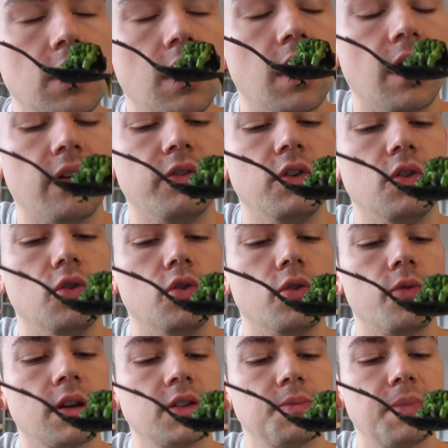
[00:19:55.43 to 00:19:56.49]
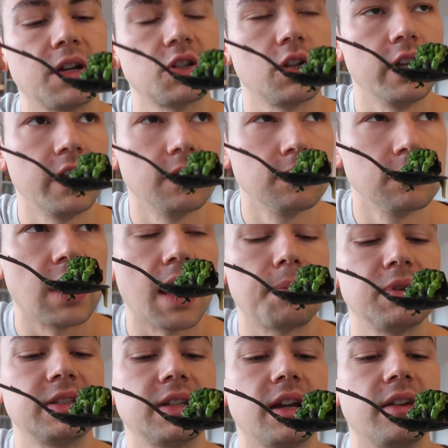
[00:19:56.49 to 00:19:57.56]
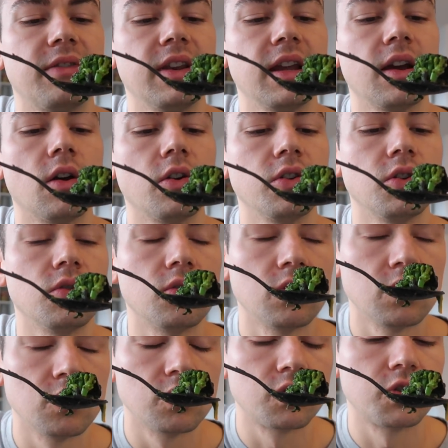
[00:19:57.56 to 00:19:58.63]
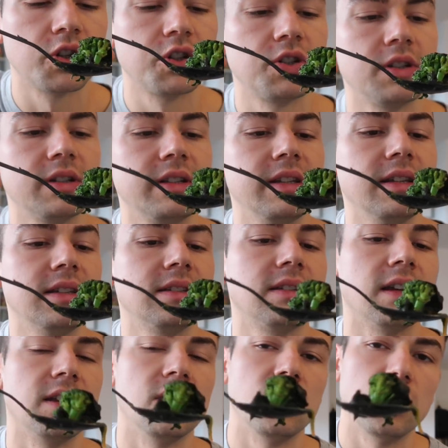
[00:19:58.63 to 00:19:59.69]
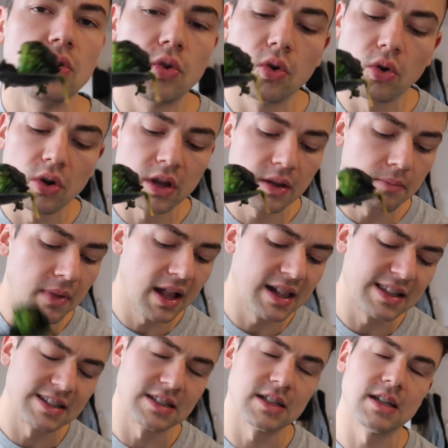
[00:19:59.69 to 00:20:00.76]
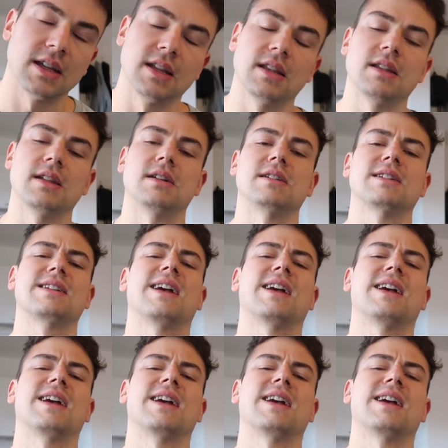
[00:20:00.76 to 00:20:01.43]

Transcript: love you. Especially the apple cider vinegar on you, nutritional yeast and nori melted in there.